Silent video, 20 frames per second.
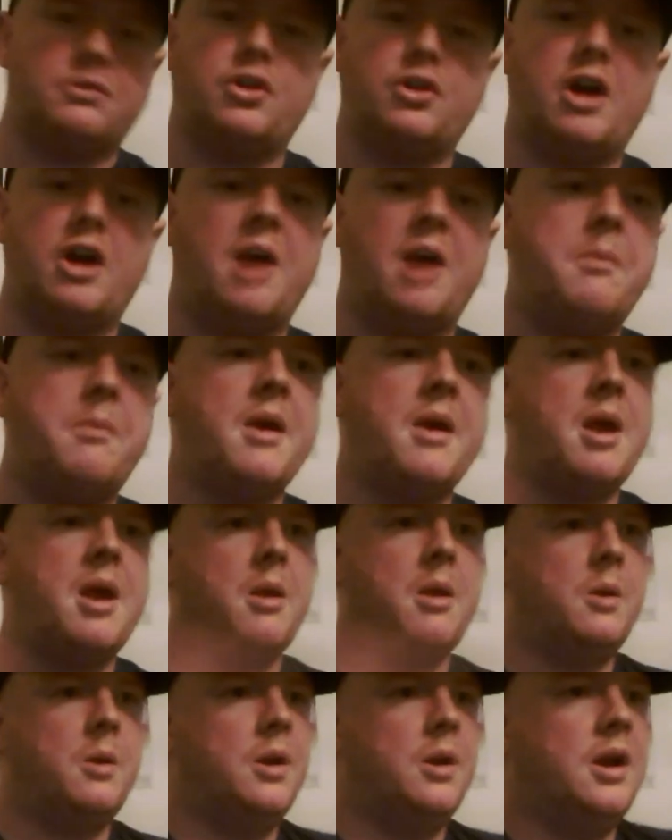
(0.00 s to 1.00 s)
You can look it
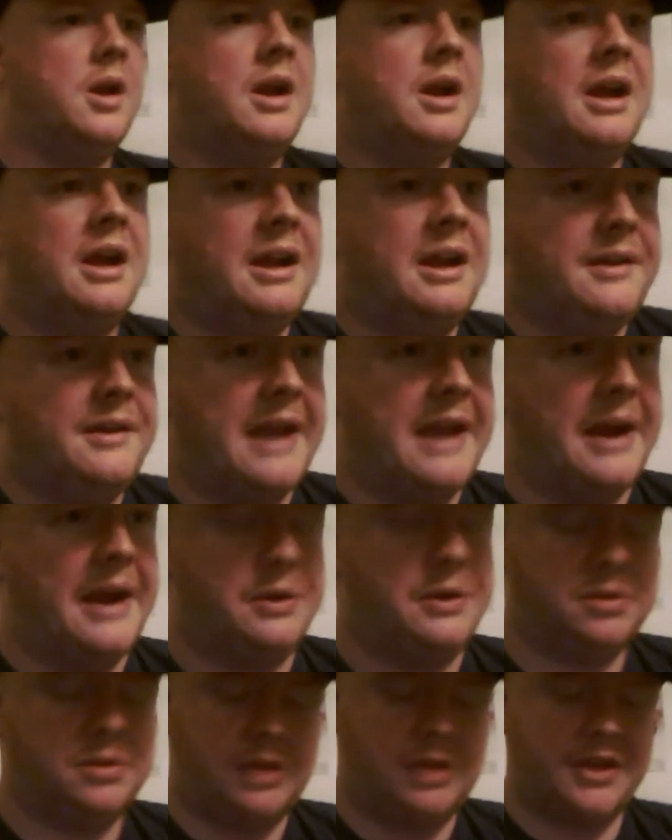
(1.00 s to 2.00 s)
up.
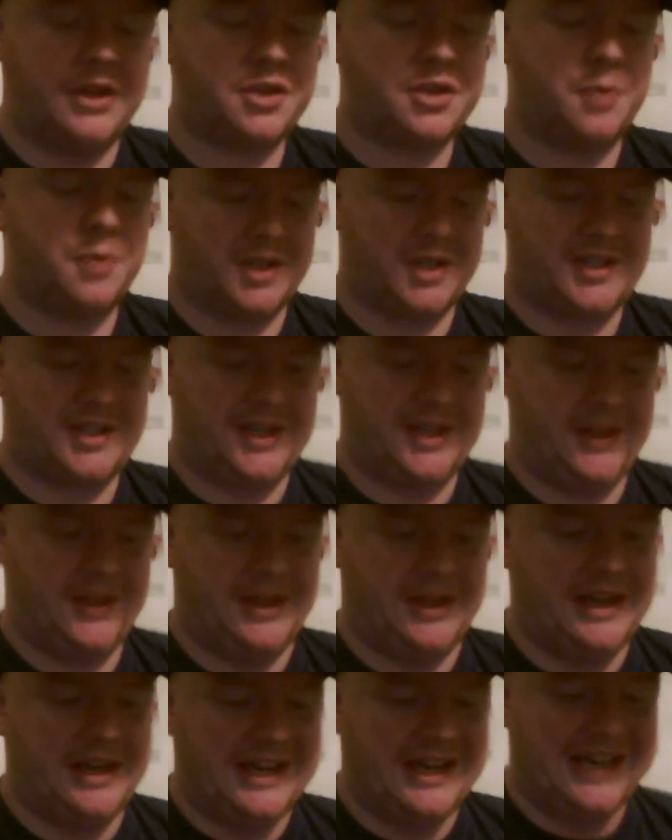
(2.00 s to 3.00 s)
Now, I just want
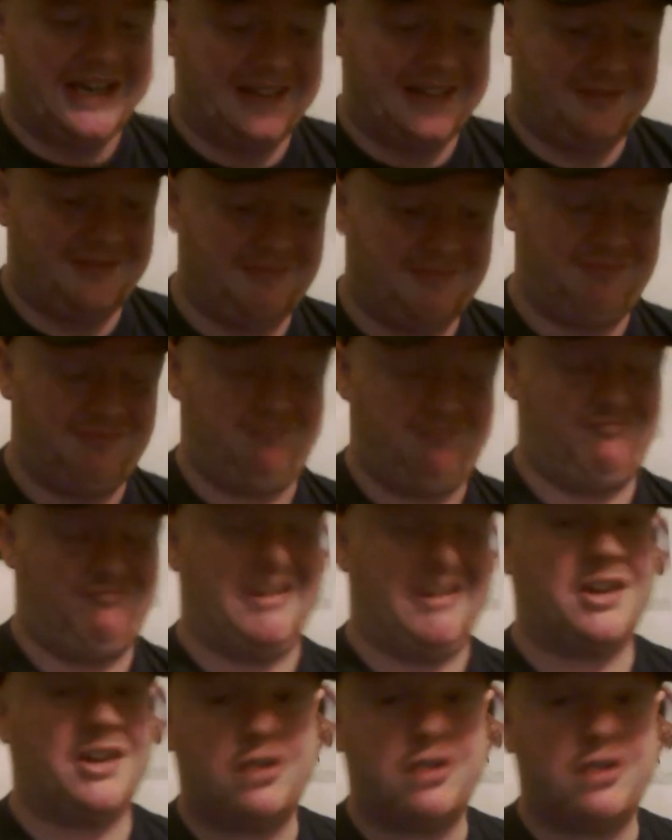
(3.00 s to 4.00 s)
to say that
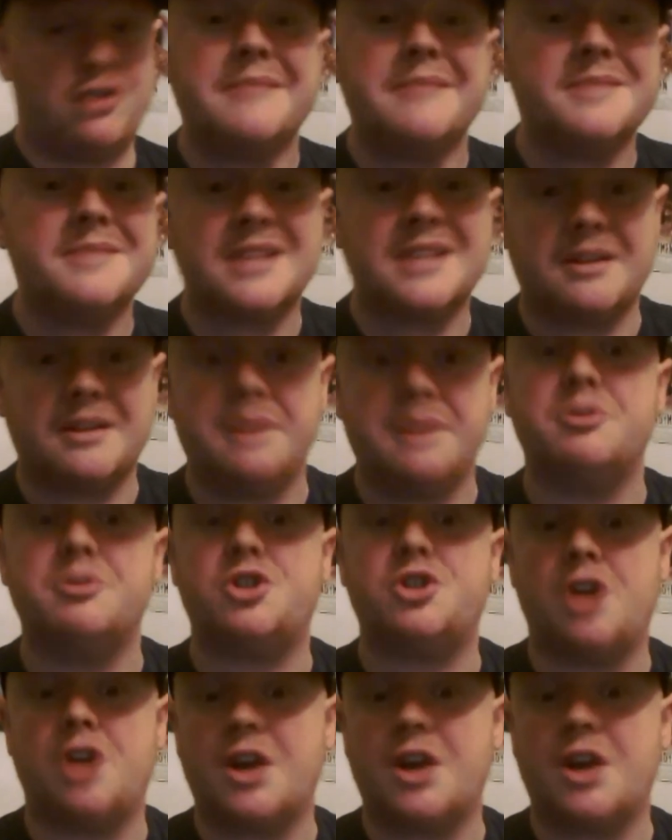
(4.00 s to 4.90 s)
the crimes that